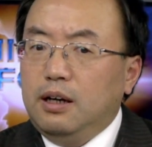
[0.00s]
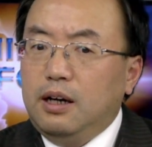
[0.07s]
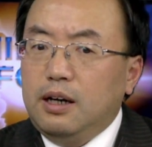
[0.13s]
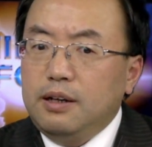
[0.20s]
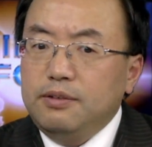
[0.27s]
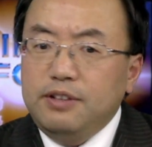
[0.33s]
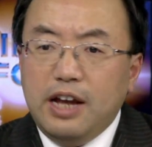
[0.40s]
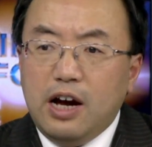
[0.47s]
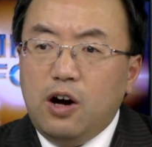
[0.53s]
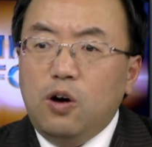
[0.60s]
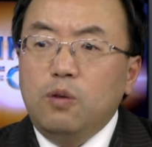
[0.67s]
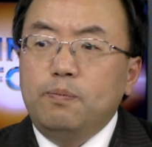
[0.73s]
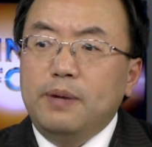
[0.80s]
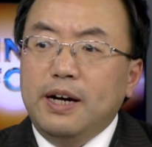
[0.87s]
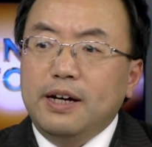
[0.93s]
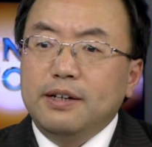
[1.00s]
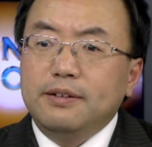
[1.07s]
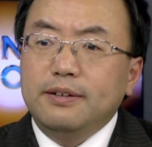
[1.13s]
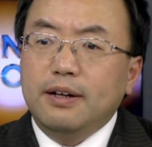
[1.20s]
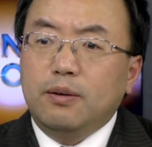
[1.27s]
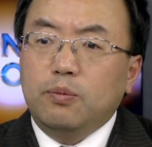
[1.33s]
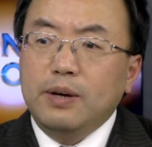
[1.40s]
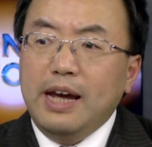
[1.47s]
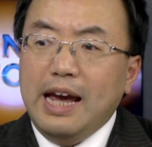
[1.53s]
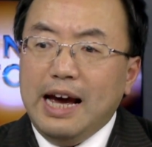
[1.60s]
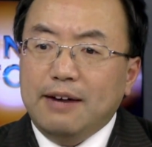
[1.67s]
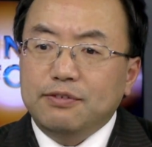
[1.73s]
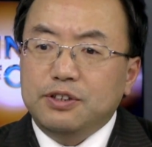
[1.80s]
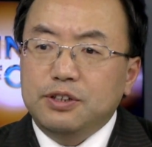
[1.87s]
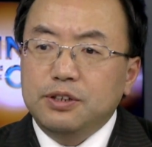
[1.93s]
Right. No, but we
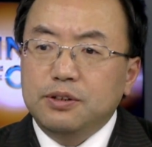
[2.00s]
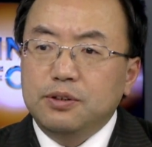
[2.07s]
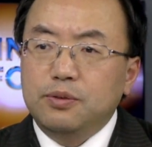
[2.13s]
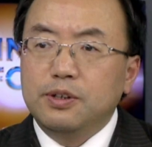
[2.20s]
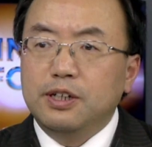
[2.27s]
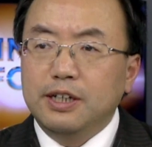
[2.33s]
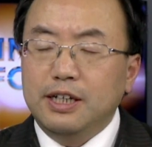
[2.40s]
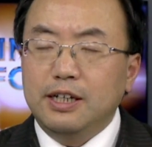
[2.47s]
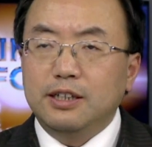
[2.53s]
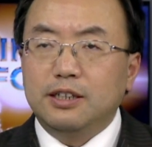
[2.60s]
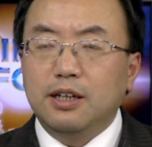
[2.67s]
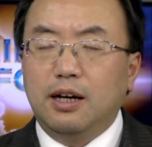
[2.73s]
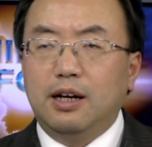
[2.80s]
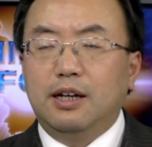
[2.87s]
have to really